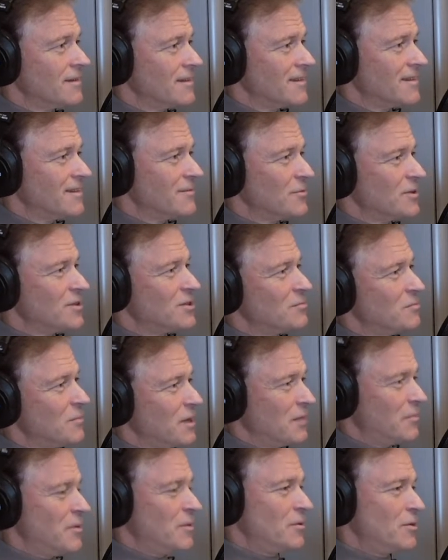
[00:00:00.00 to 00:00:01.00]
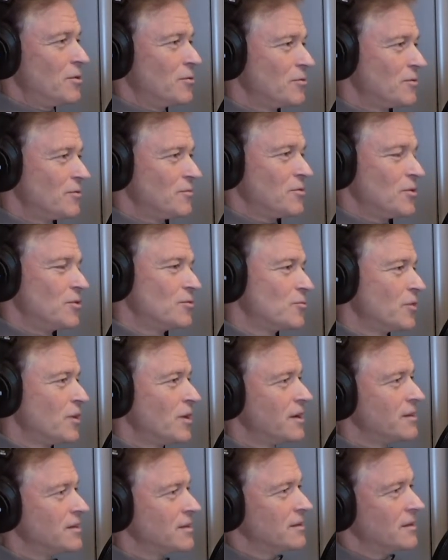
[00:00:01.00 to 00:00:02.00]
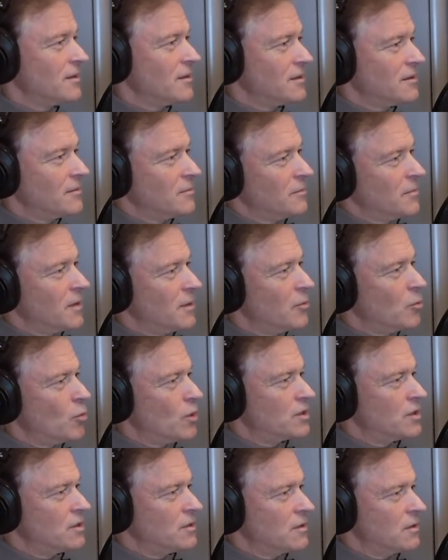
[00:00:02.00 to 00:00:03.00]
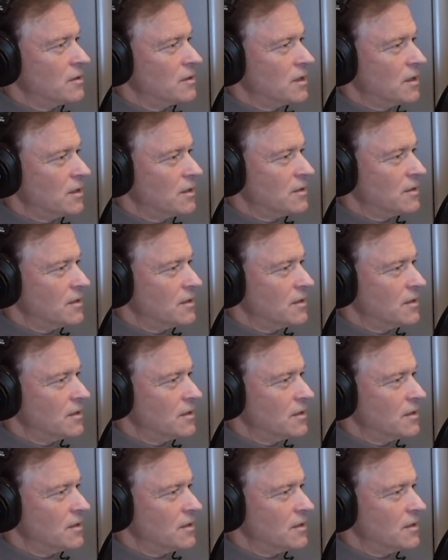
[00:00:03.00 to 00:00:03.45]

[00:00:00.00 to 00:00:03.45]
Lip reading: Which many people don't realize until they maybe watch it the second time.